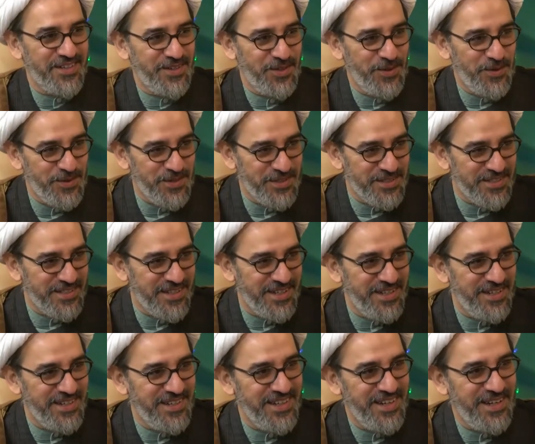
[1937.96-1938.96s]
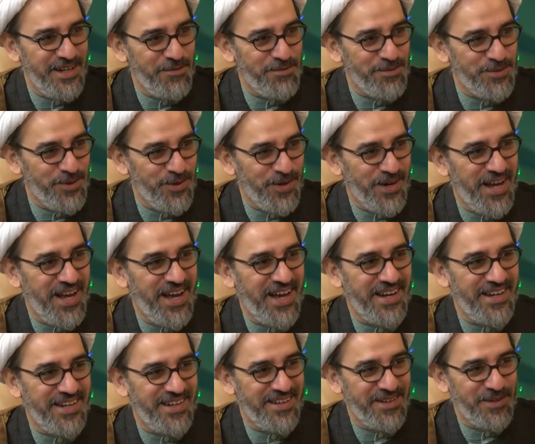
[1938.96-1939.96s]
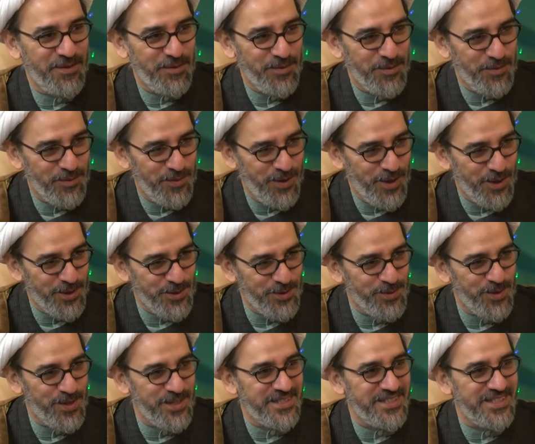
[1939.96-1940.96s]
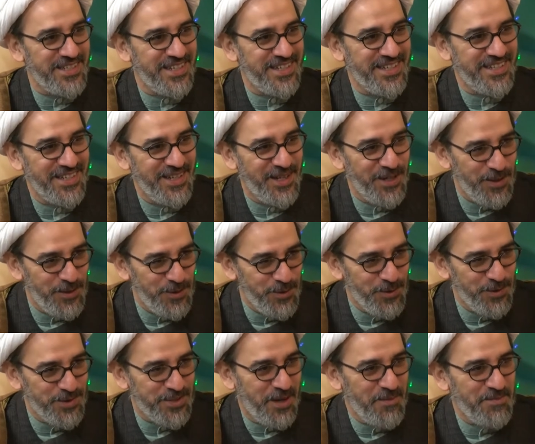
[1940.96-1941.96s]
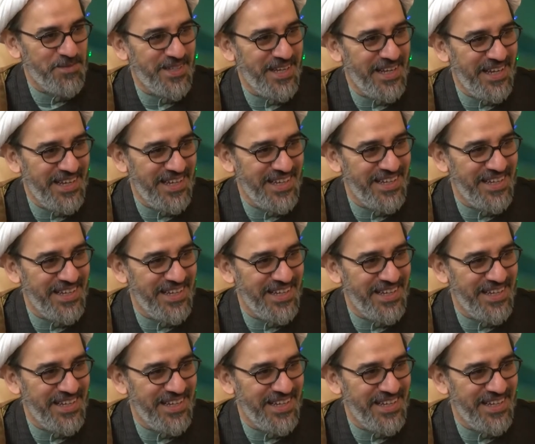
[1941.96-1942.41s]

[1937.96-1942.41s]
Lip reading: you know, lift your hand, work towards it, do something.